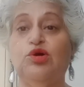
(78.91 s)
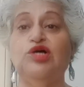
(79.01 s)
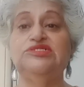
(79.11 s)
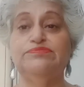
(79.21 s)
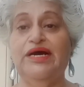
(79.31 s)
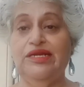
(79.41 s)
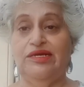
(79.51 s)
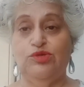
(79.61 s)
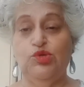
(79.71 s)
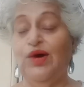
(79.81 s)
costs money.
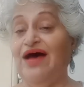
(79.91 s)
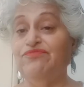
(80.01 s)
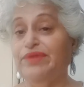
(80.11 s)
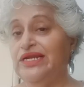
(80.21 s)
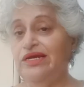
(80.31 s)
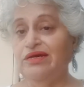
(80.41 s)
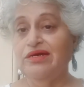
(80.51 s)
Do you have money?"